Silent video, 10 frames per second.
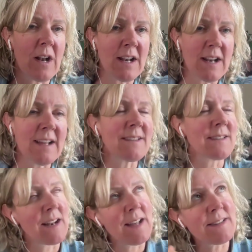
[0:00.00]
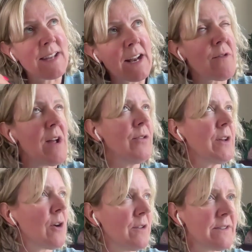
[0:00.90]
let's get around the
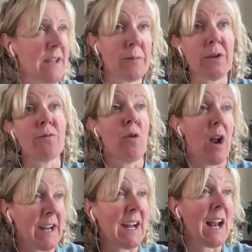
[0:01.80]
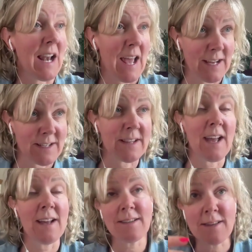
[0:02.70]
concept of running late.
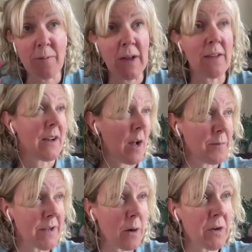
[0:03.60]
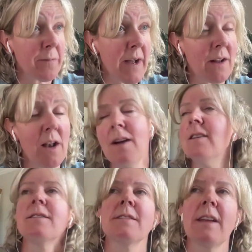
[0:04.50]
That is something that comes up with my
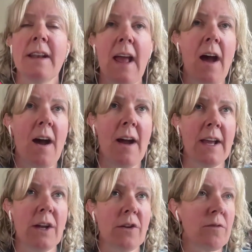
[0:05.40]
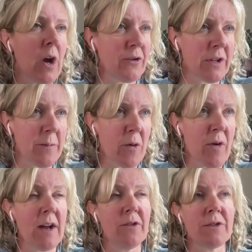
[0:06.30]
clients, and I coach them
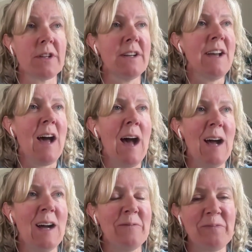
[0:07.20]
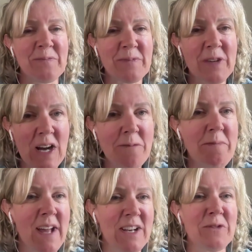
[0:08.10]
around time
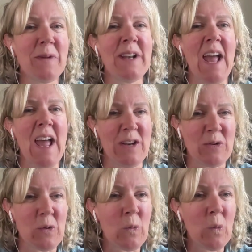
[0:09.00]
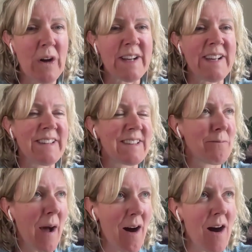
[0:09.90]
management and what is
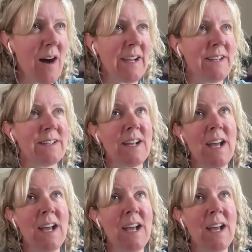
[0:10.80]
behind